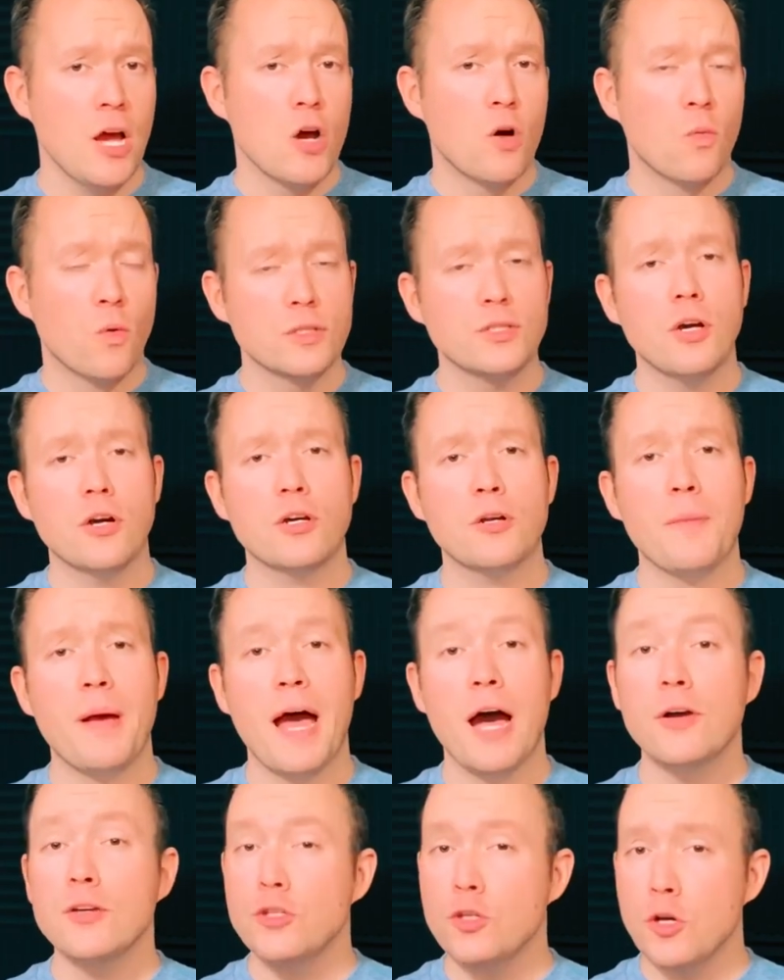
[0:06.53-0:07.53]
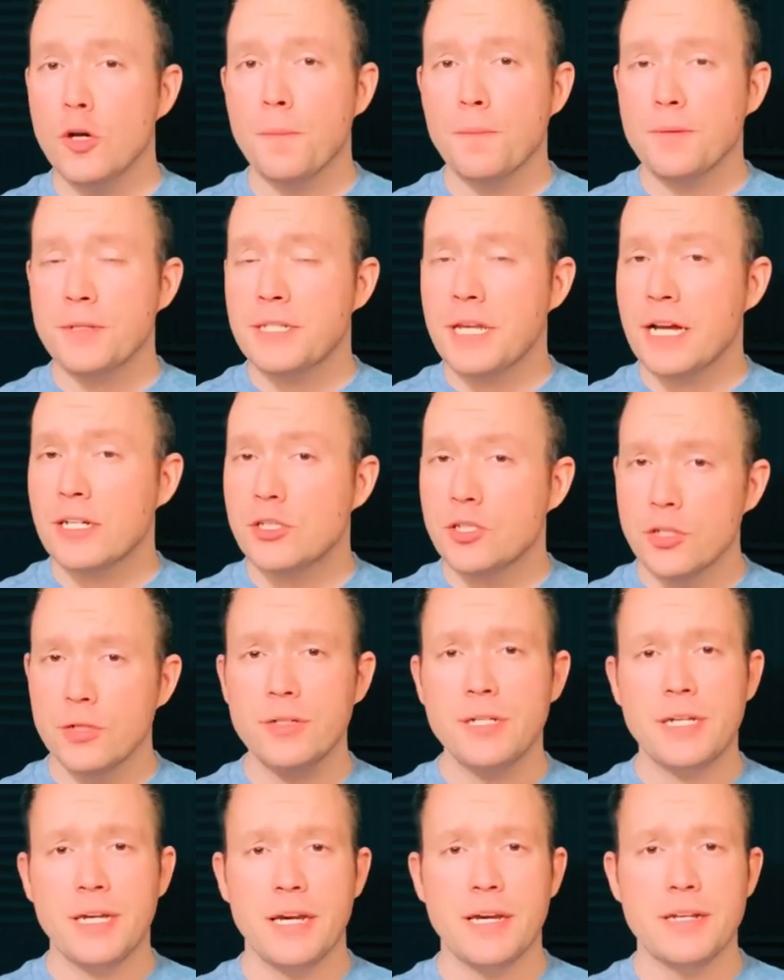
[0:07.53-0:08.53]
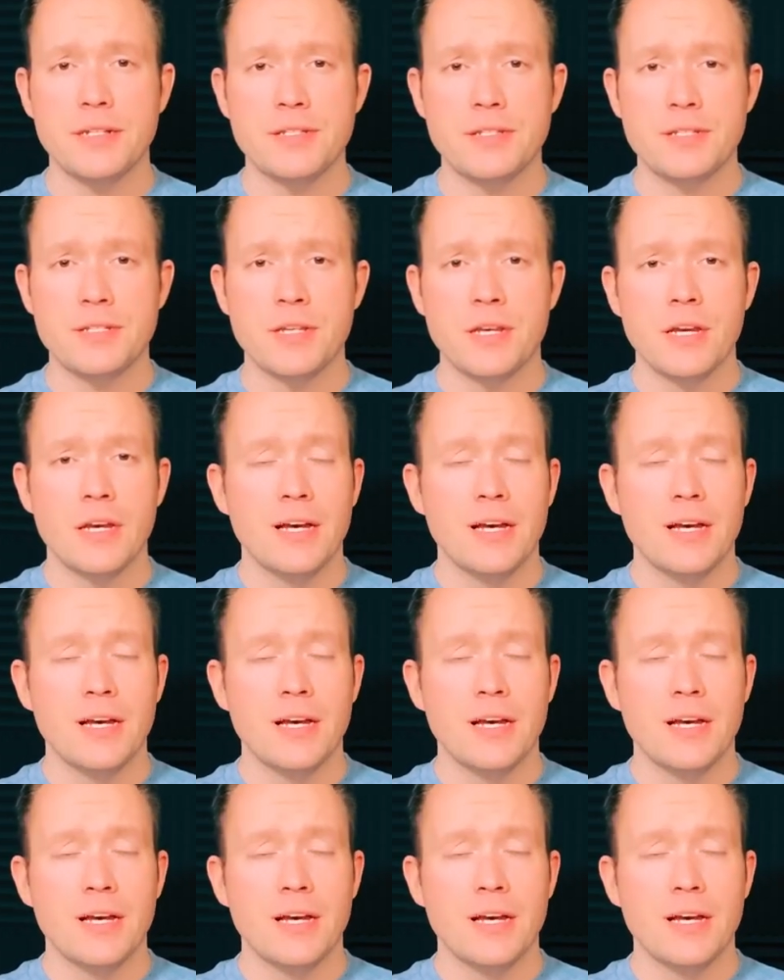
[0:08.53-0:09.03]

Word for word: we're talking about how you can protect your kids